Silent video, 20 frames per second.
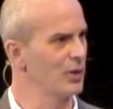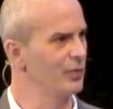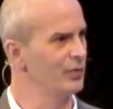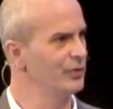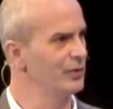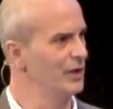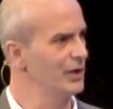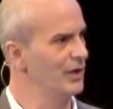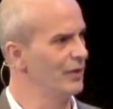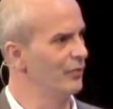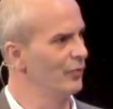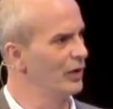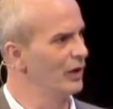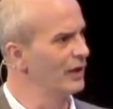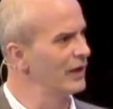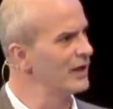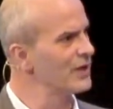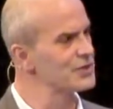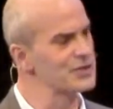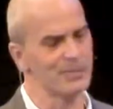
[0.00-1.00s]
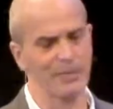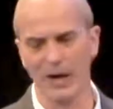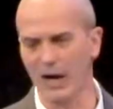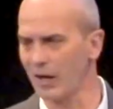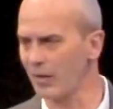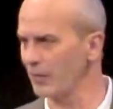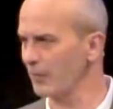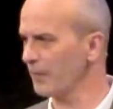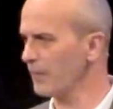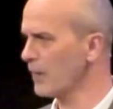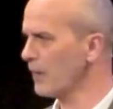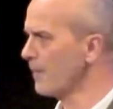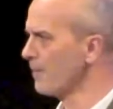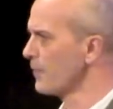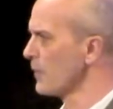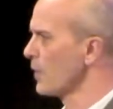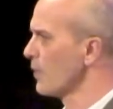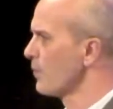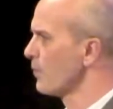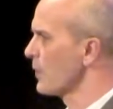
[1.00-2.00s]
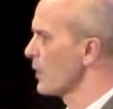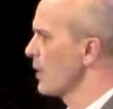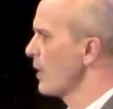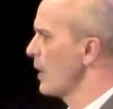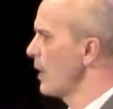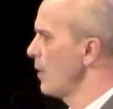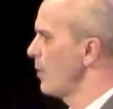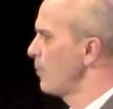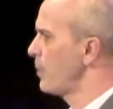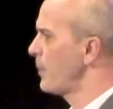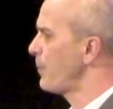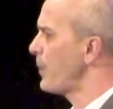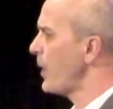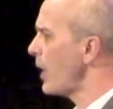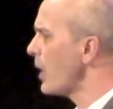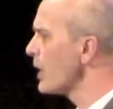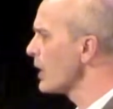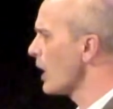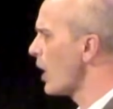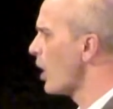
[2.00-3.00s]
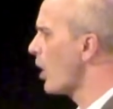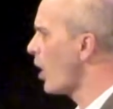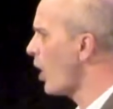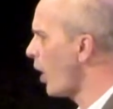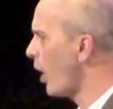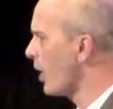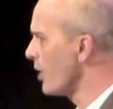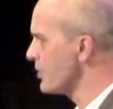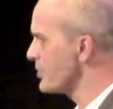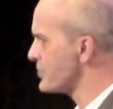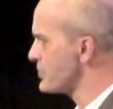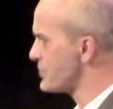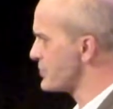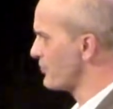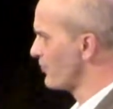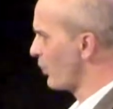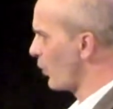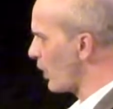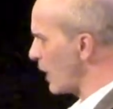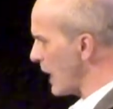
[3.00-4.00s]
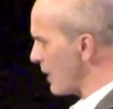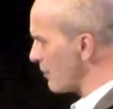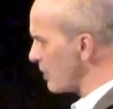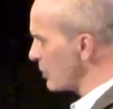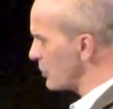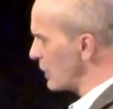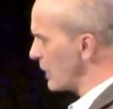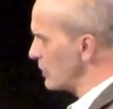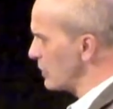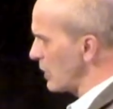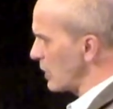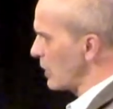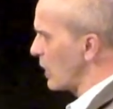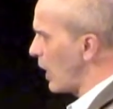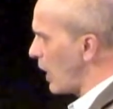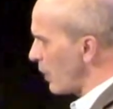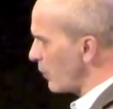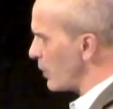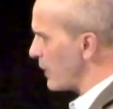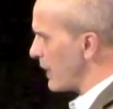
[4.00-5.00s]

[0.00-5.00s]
it really is about preparing our hearts for everything that God would